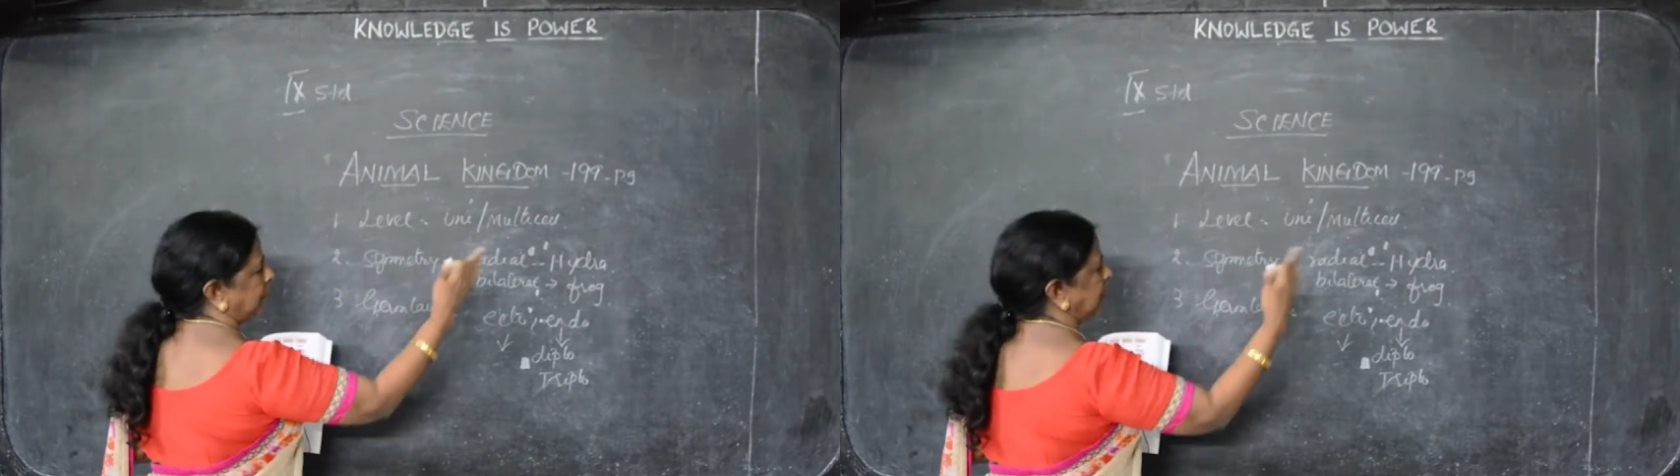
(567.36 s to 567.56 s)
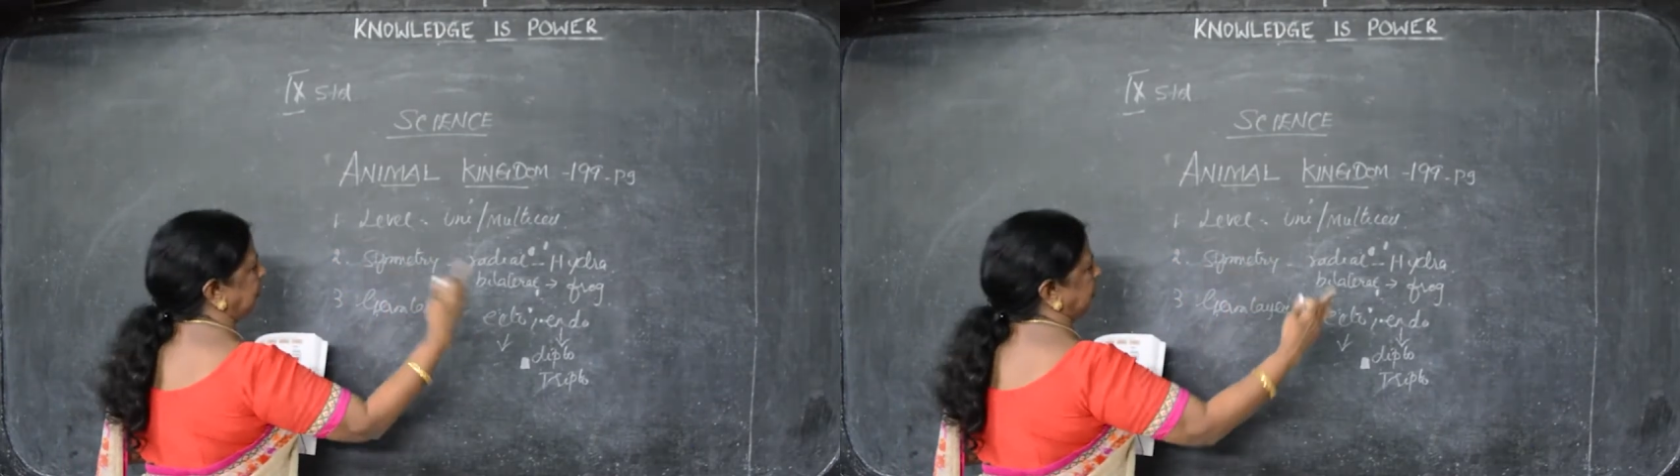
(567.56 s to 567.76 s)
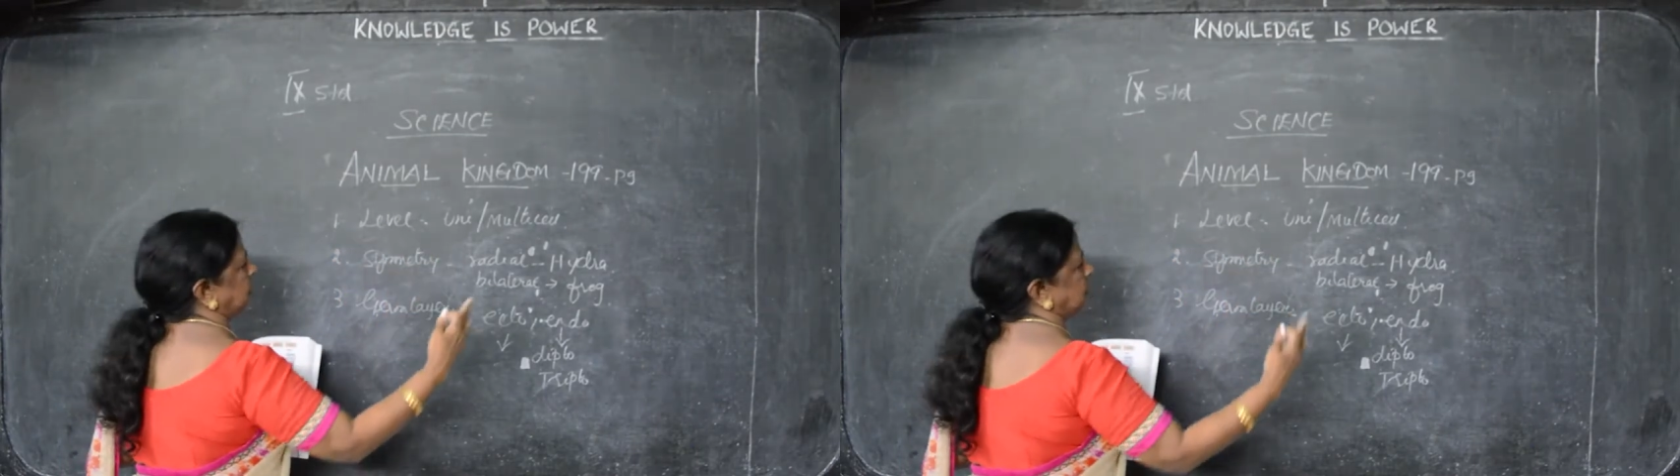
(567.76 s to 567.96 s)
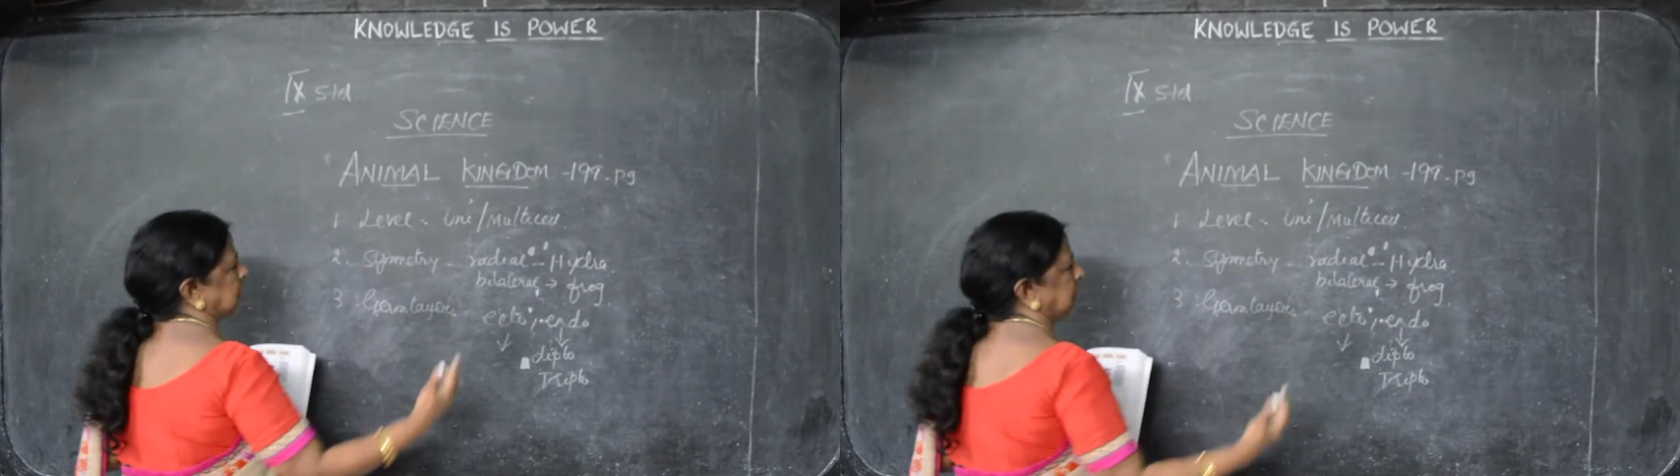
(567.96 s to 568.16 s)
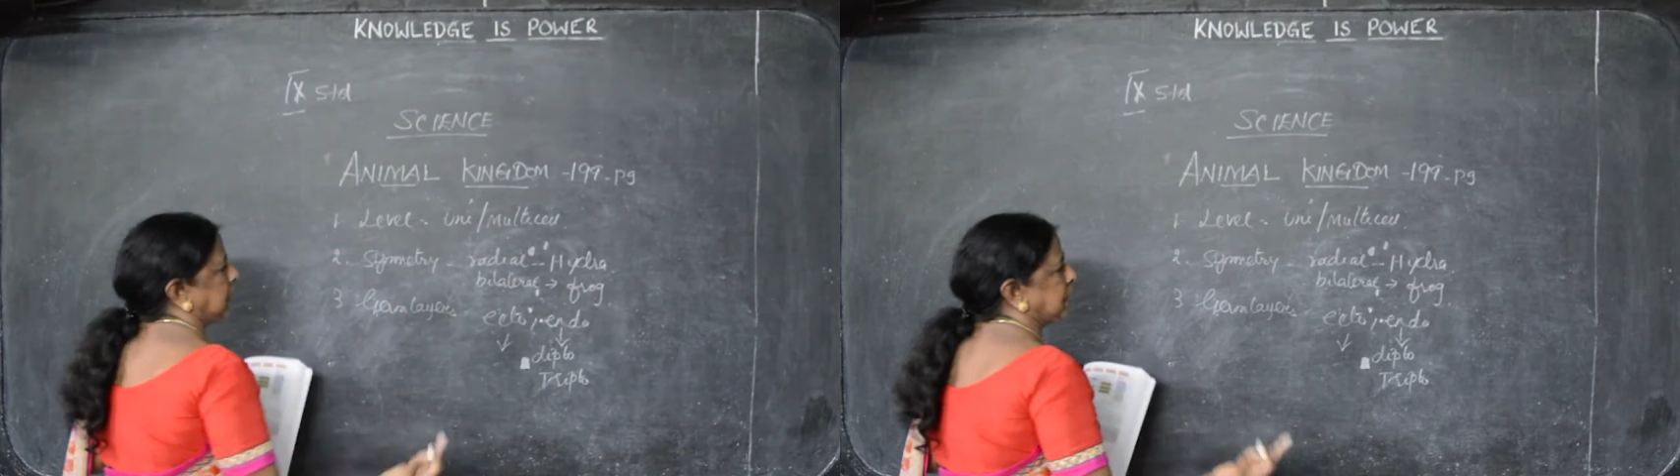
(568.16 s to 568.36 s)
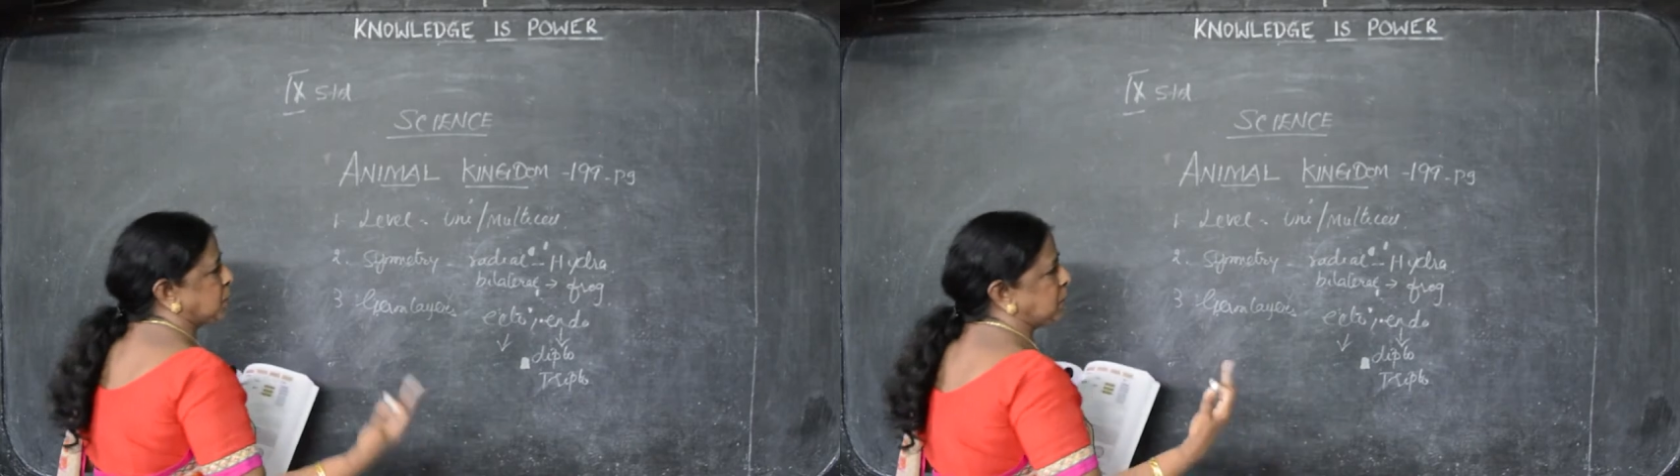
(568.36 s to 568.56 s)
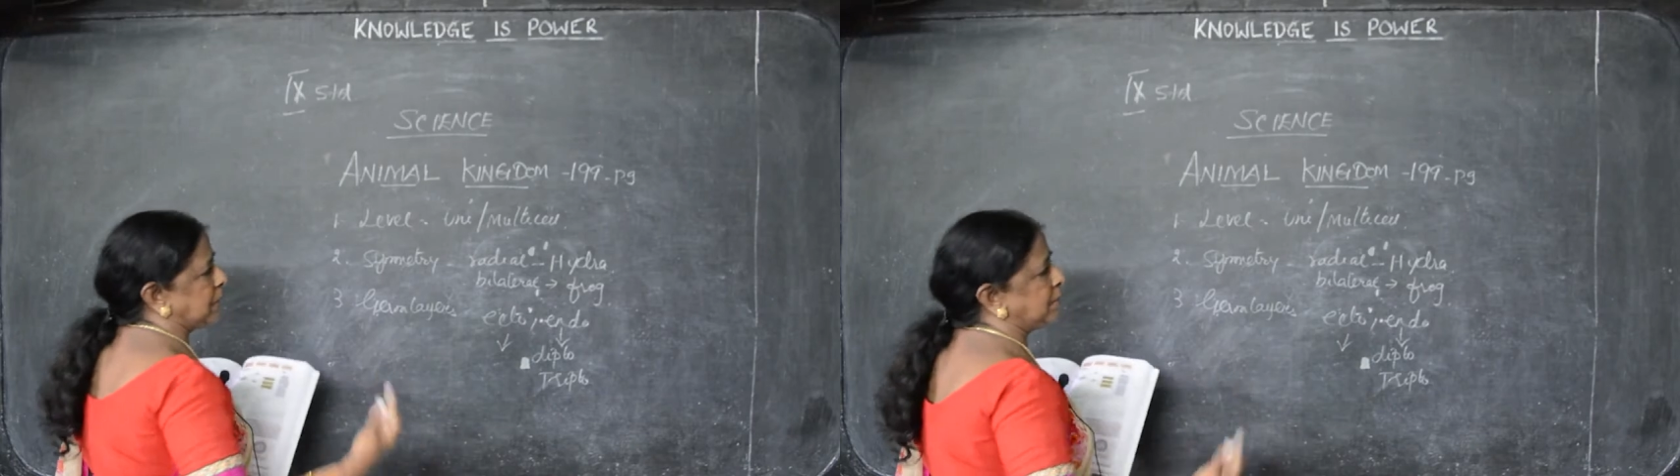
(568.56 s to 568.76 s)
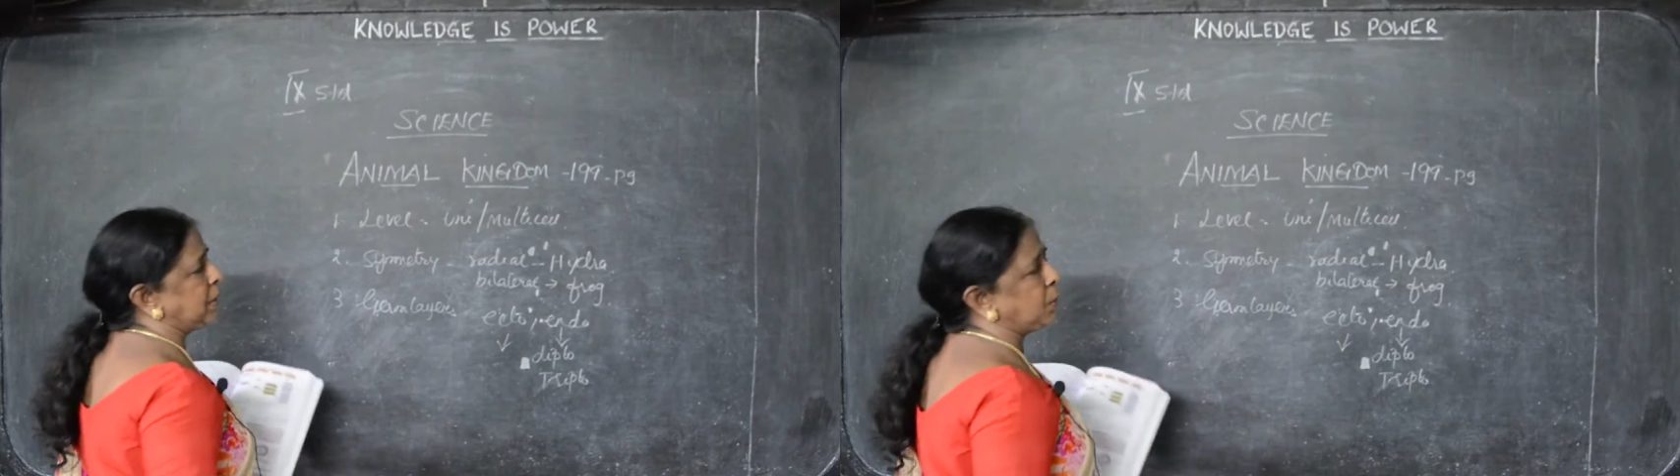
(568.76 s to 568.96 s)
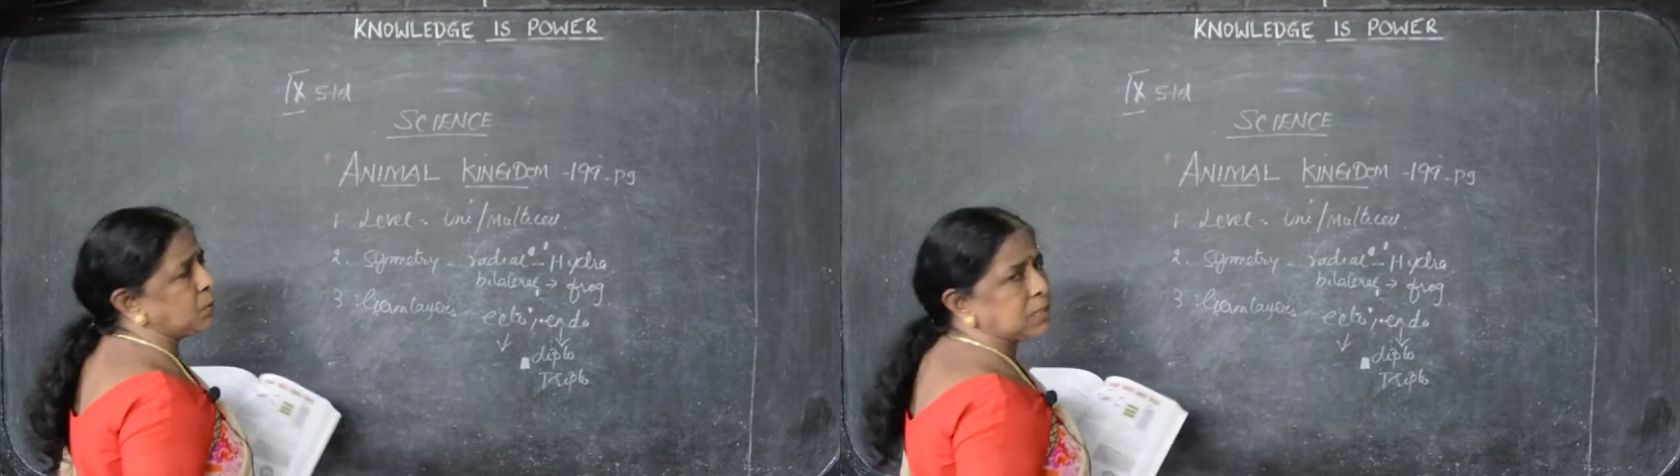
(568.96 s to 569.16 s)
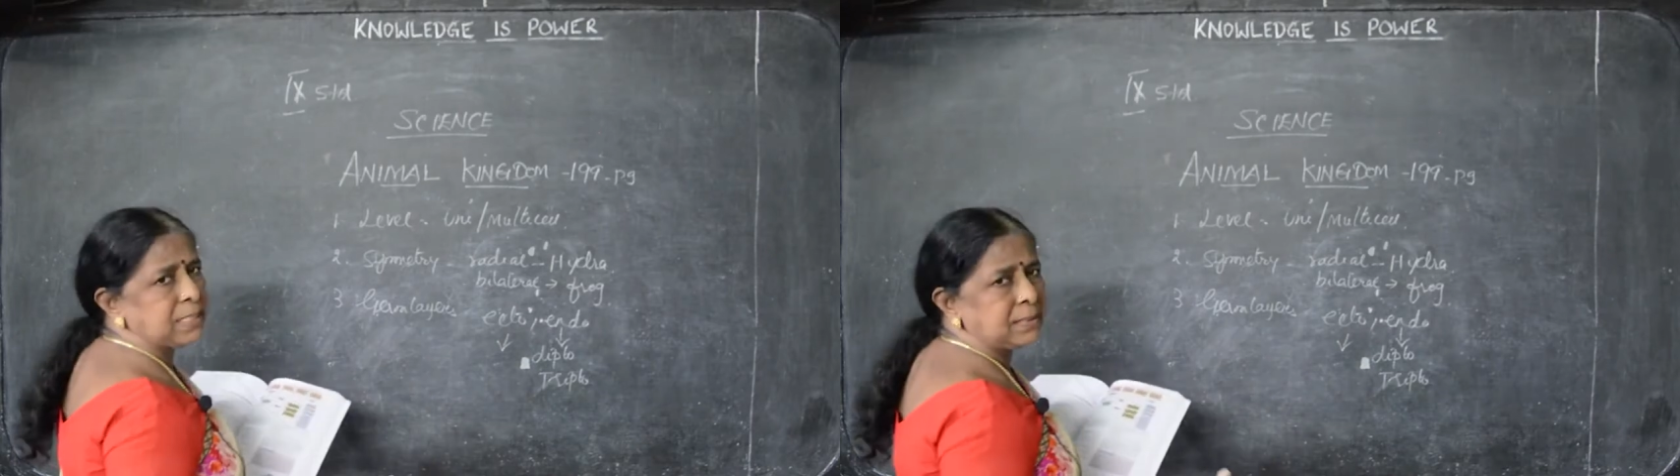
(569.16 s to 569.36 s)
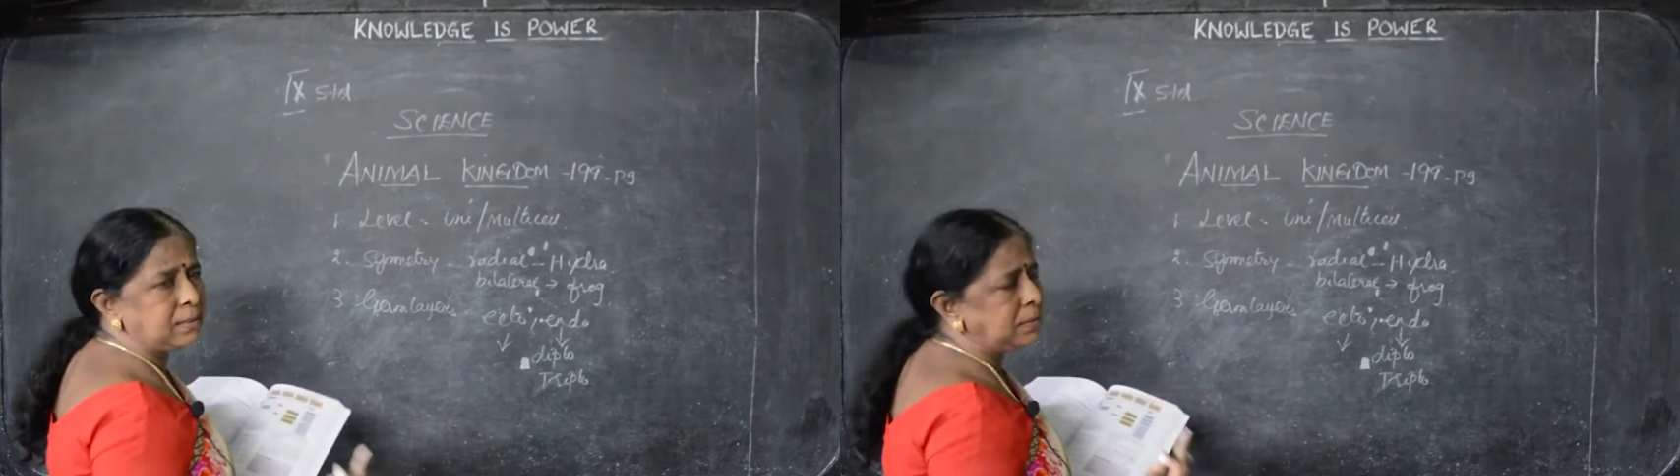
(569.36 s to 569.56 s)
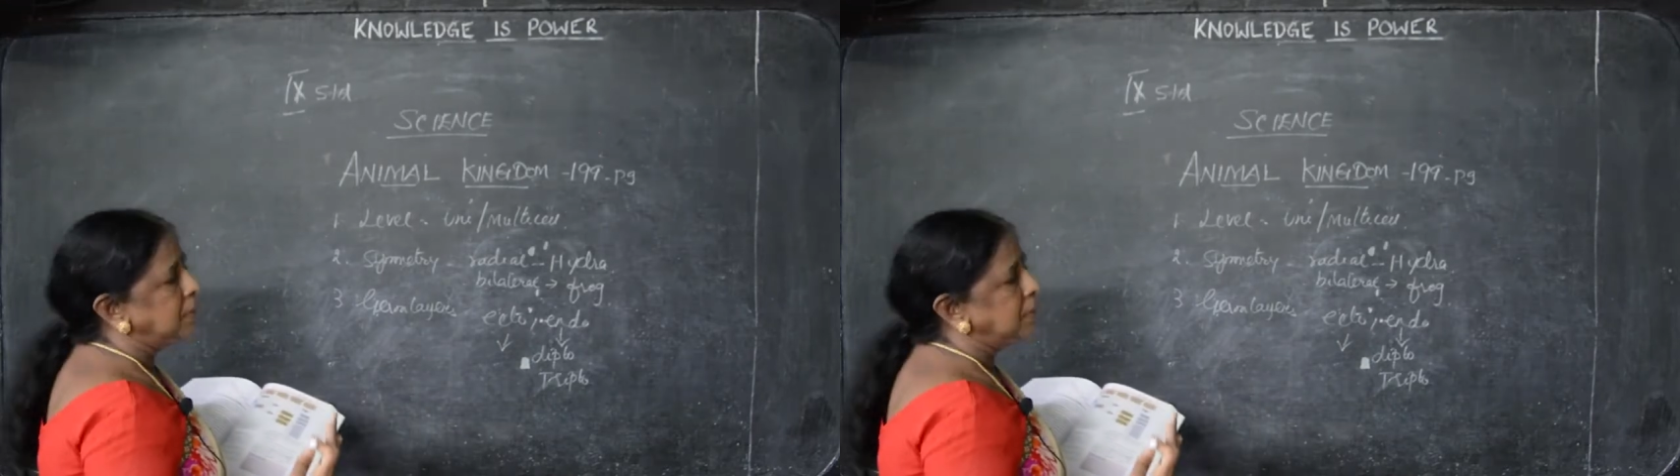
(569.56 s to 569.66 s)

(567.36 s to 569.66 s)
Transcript: level we have to see. Next to the level you have to see the